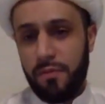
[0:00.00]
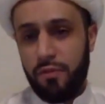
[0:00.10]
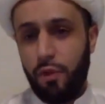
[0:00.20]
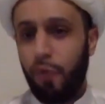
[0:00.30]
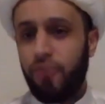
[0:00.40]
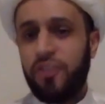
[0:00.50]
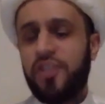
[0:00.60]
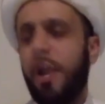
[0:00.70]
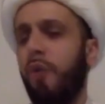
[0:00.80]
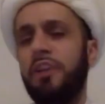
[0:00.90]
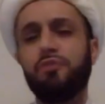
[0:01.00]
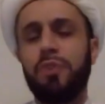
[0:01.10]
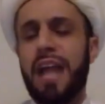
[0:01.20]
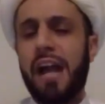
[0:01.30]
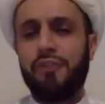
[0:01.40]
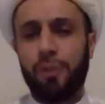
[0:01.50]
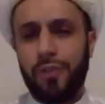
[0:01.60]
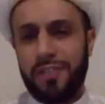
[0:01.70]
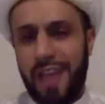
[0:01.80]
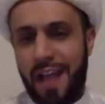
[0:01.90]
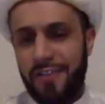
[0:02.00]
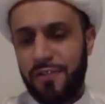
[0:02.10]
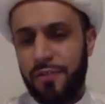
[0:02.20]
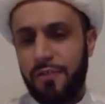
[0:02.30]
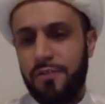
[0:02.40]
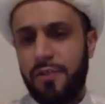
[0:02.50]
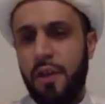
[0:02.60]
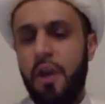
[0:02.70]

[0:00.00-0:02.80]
Don't just say, "Oh, these were natural disasters,"